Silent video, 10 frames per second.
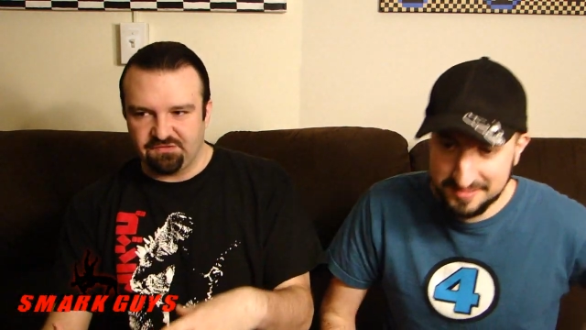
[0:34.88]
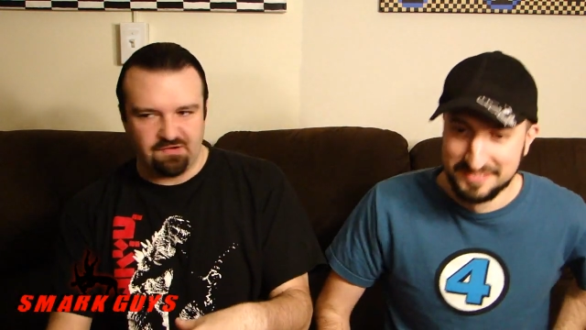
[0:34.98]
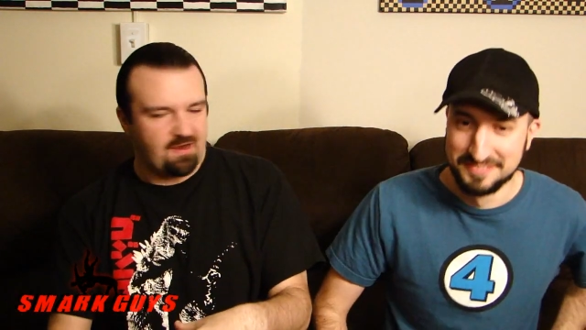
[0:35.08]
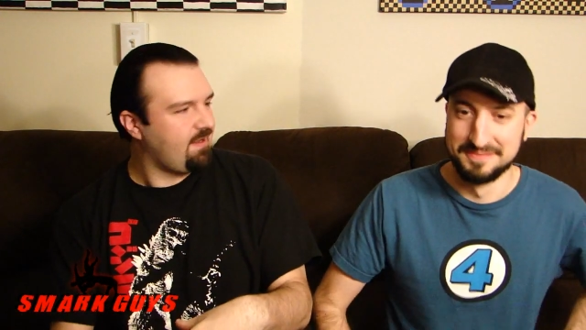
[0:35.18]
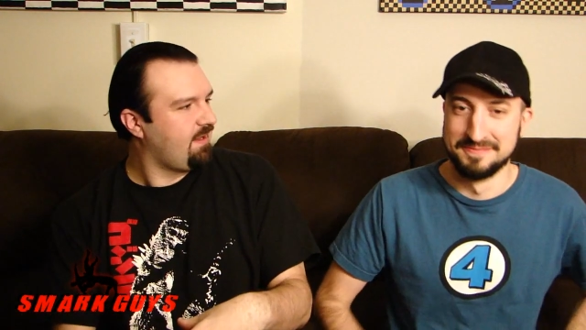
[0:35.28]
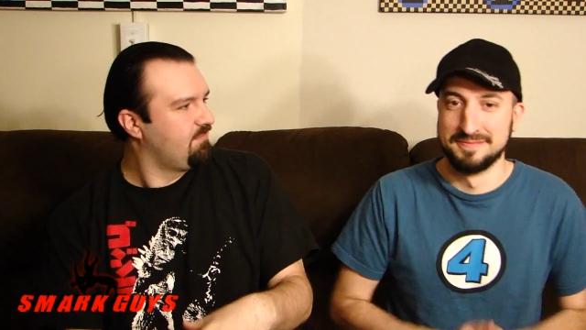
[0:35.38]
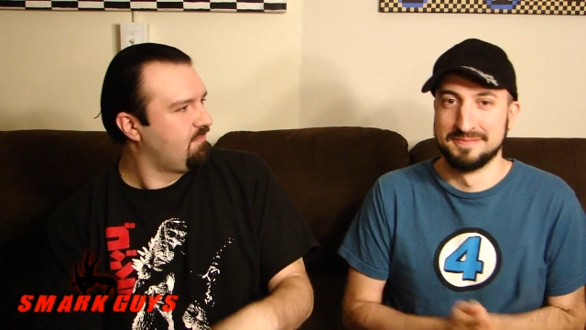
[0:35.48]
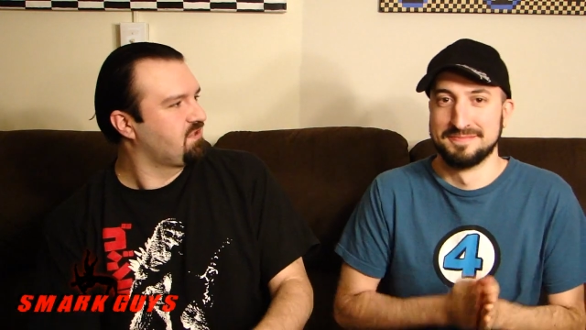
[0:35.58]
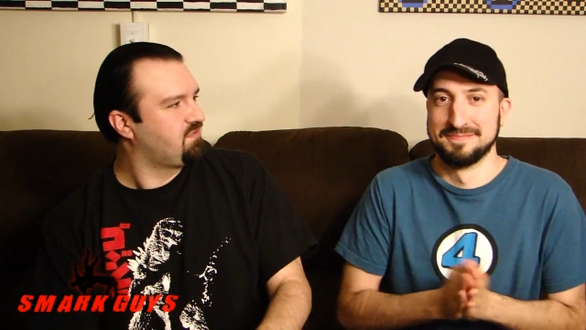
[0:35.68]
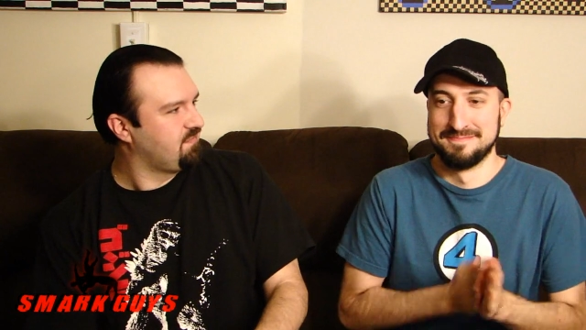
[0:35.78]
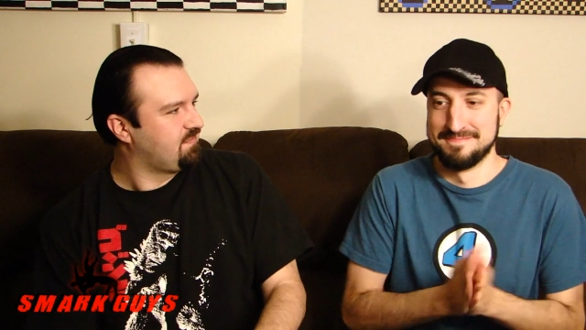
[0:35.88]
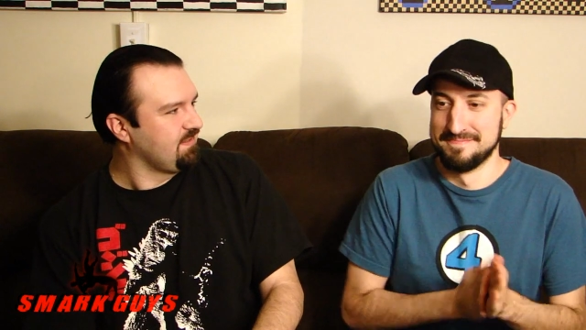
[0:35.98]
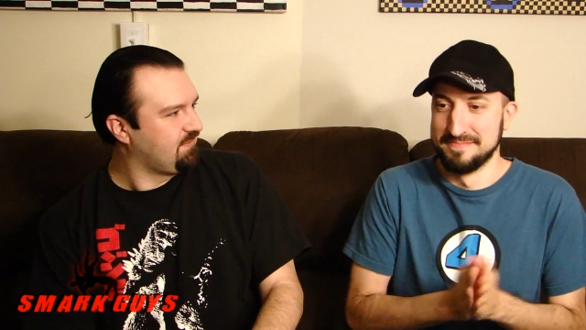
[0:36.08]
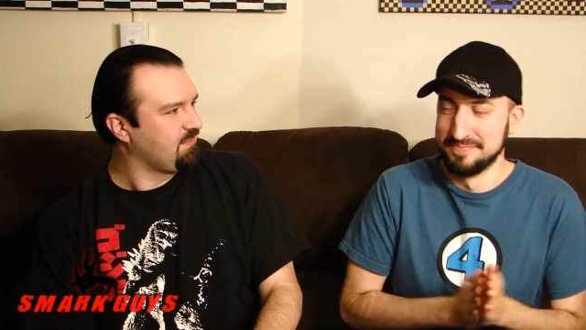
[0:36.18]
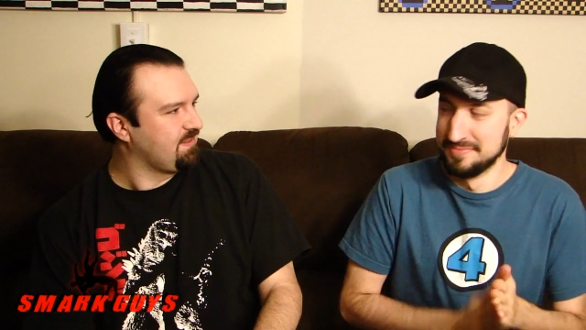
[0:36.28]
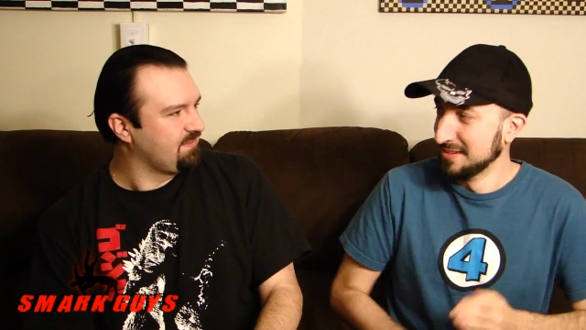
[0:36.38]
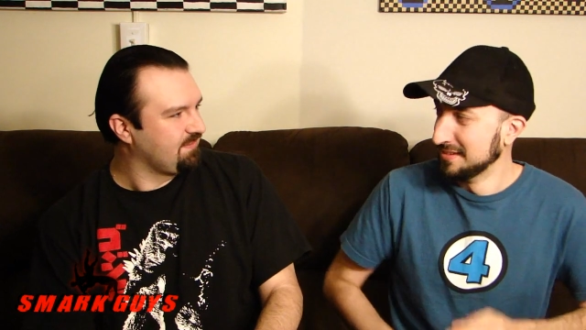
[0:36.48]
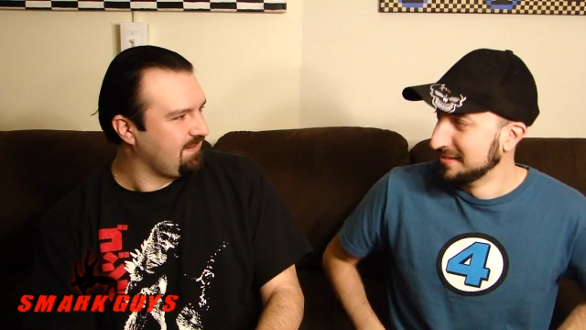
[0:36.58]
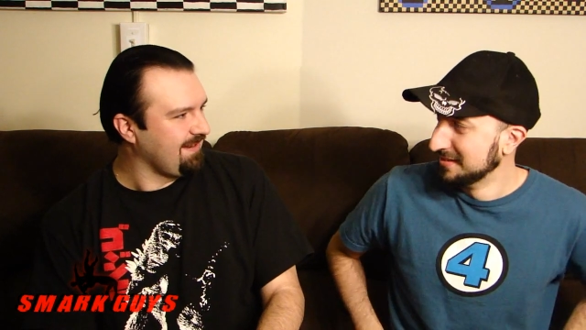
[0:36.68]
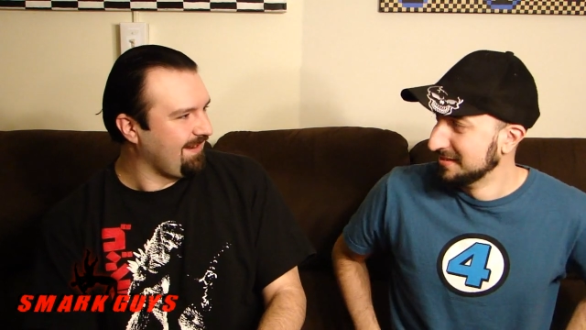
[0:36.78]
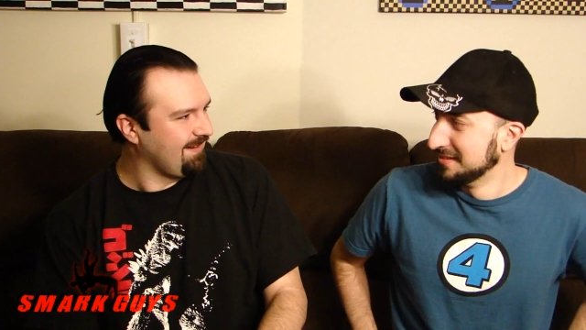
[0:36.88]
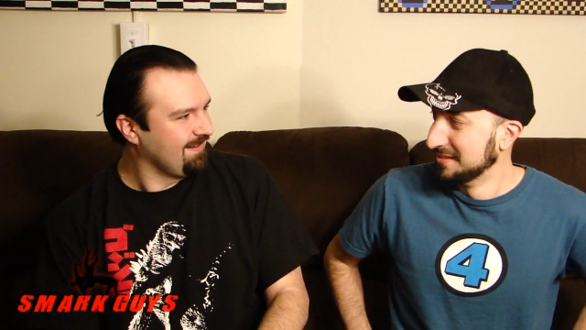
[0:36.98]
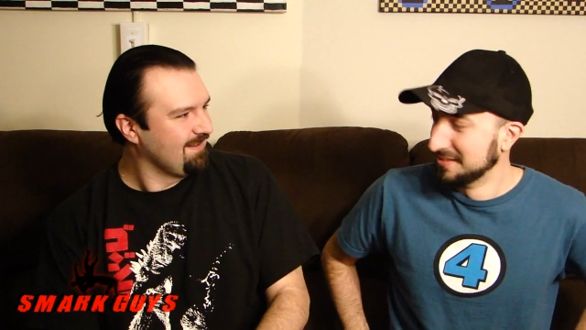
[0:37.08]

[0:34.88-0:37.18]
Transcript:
Speaker 1: it's Friday, March fifteenth, twenty thirteen.